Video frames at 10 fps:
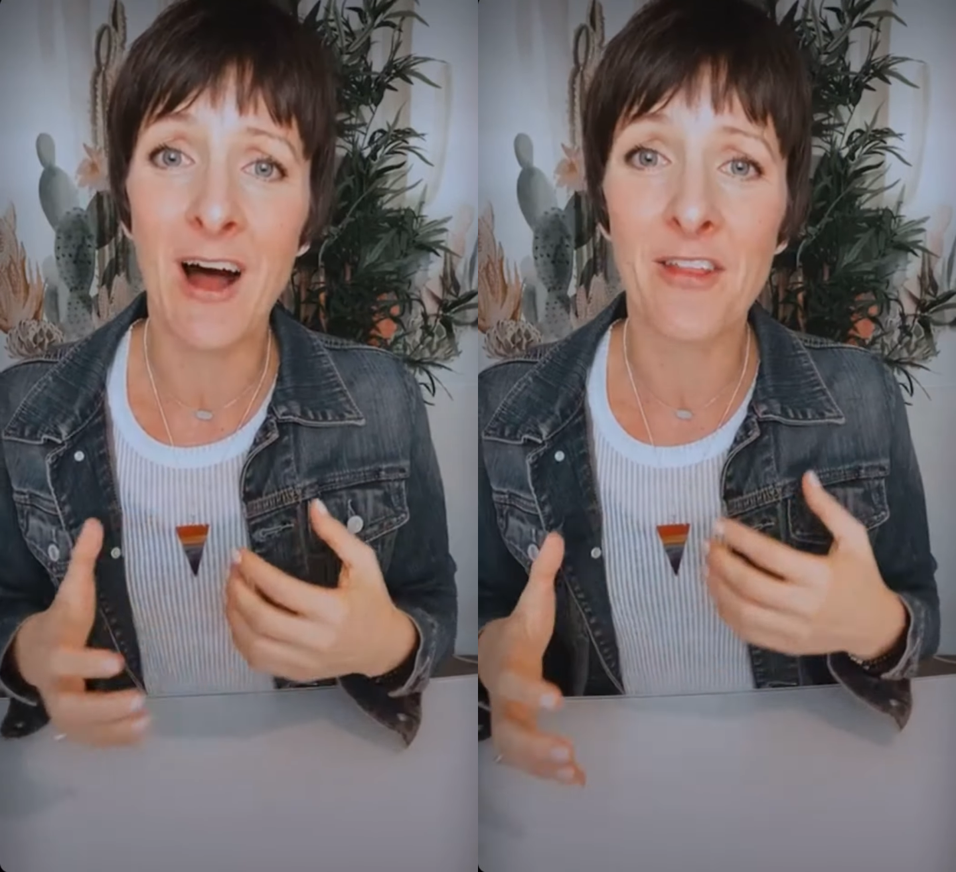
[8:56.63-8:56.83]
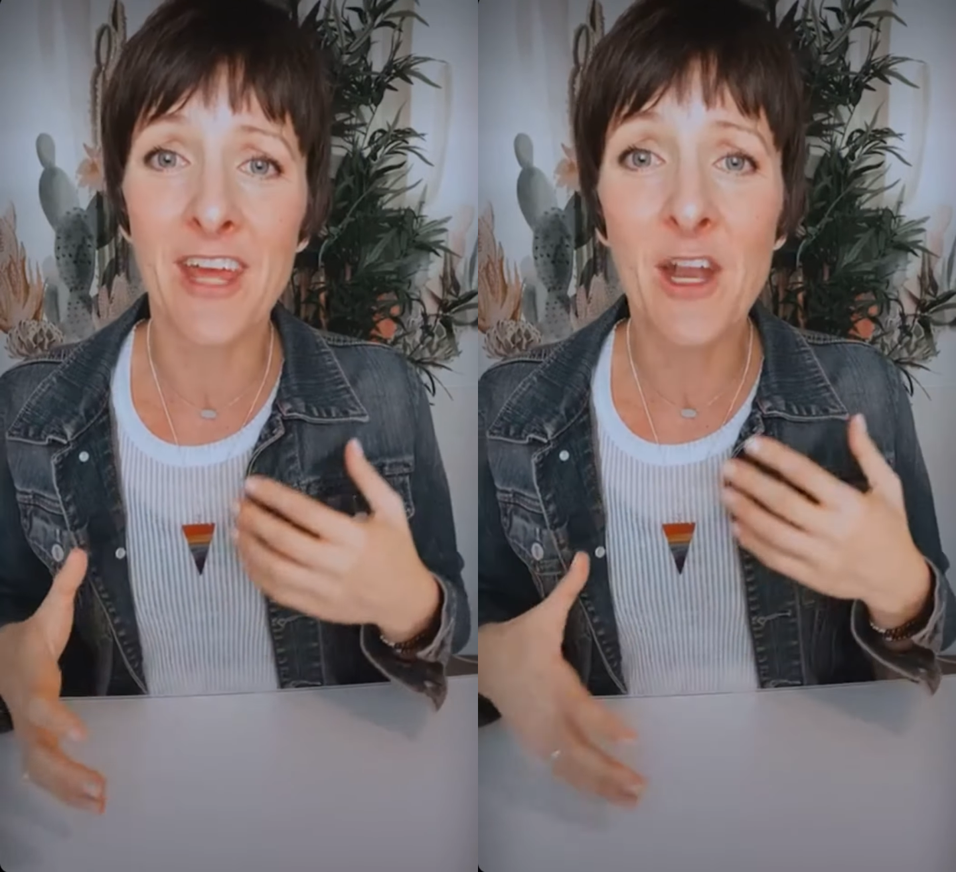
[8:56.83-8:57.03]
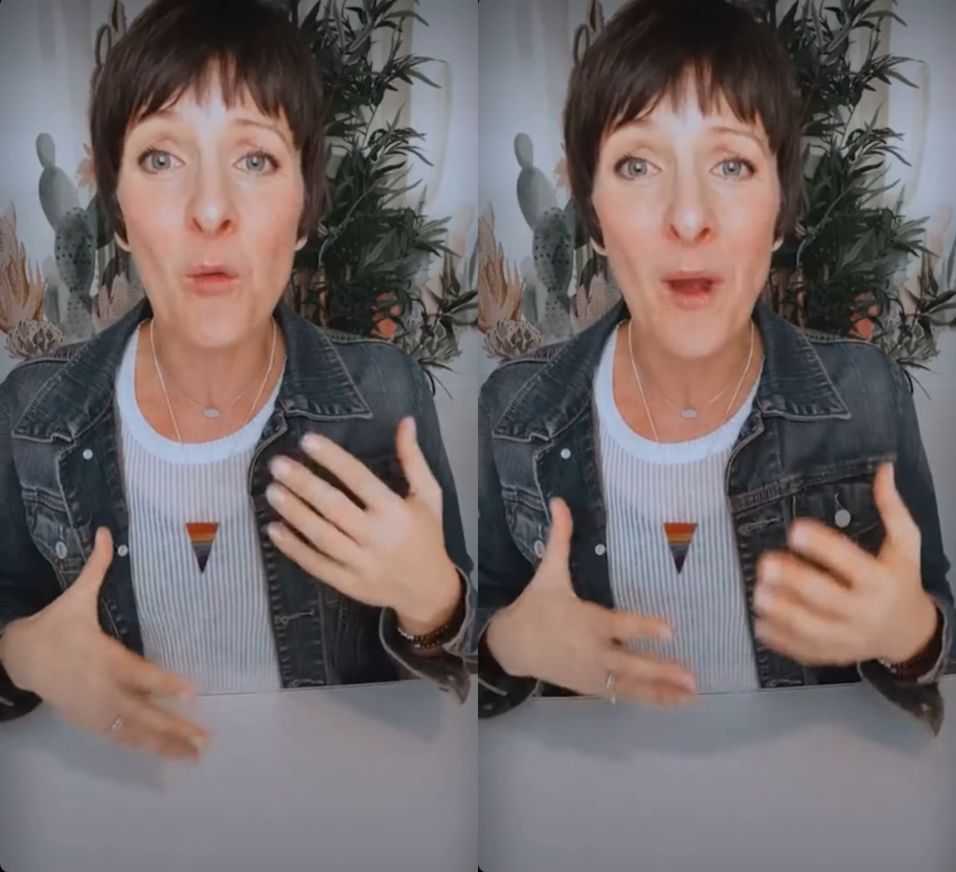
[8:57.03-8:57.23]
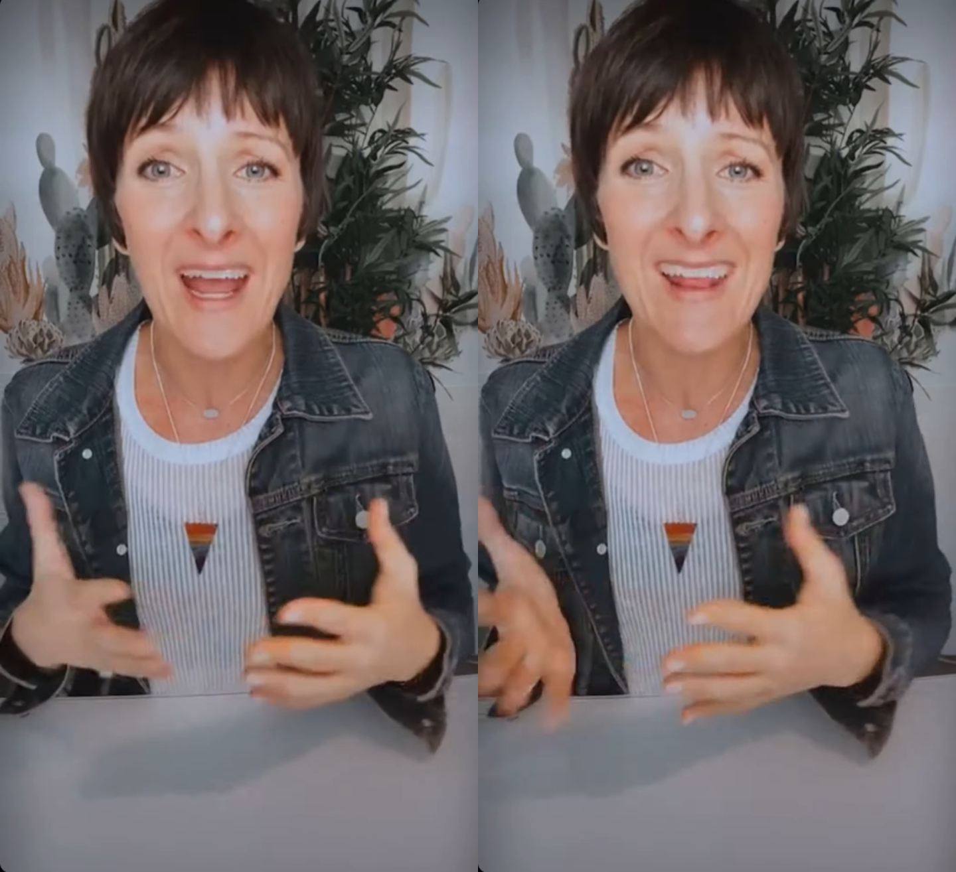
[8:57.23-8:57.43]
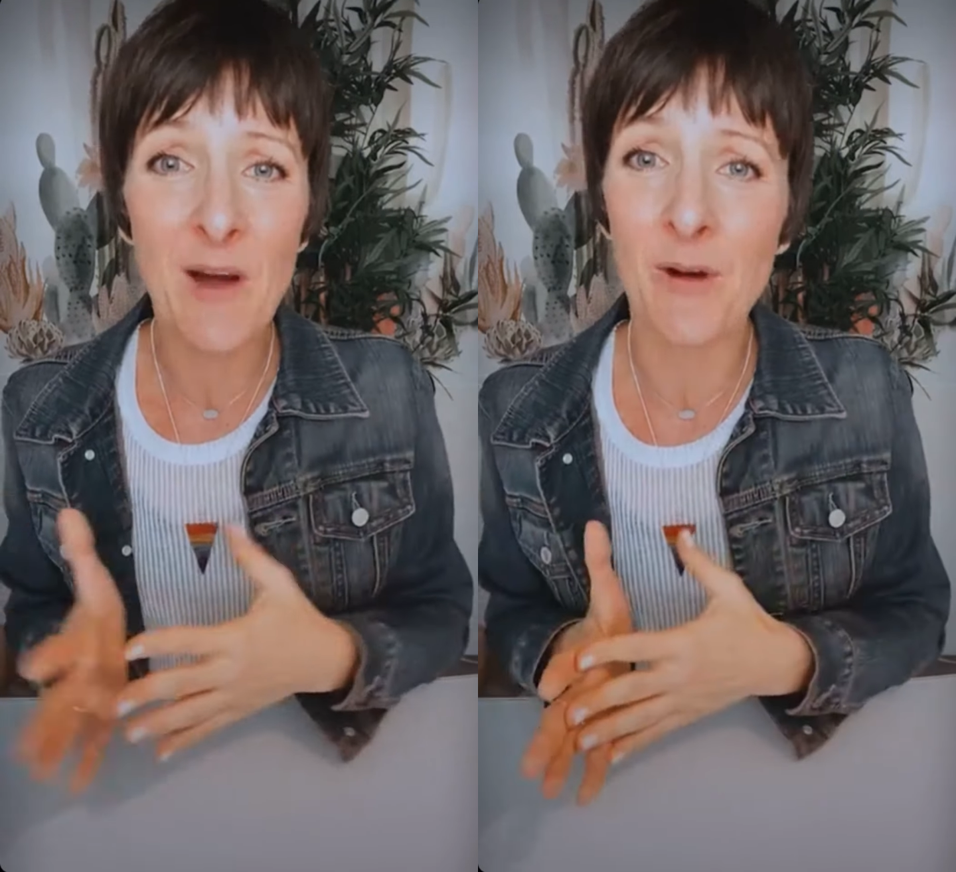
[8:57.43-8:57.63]
health in a
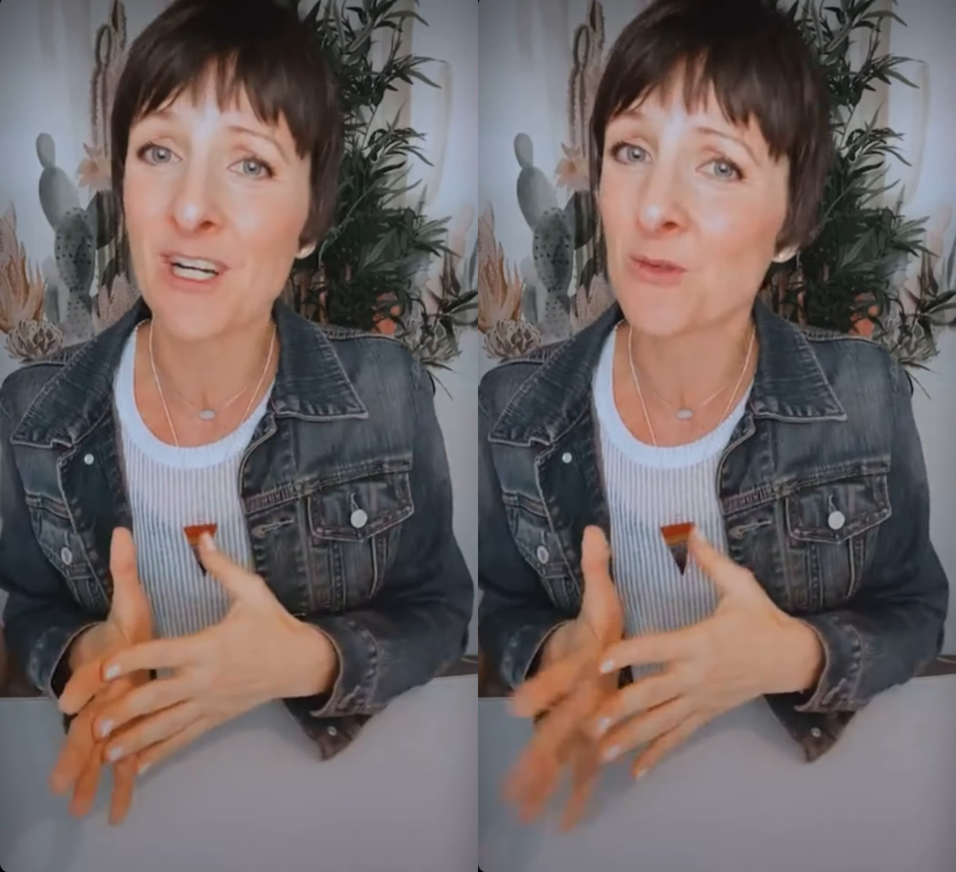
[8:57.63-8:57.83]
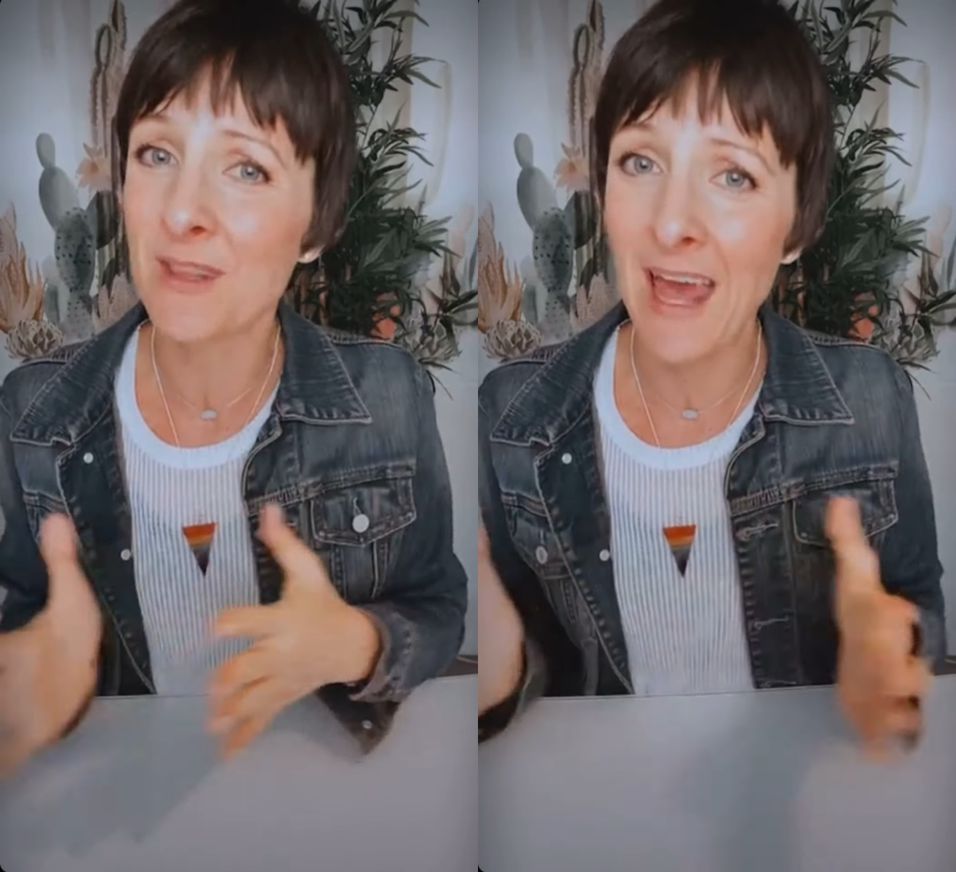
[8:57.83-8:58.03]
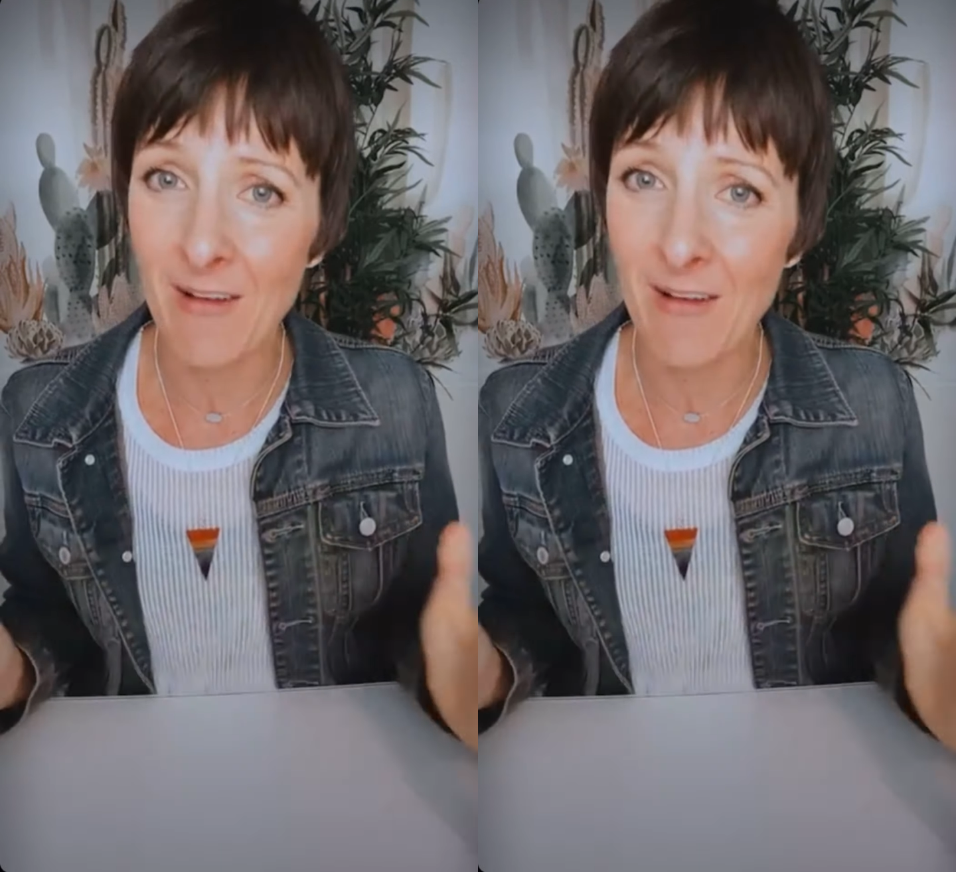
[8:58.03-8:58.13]
way that works with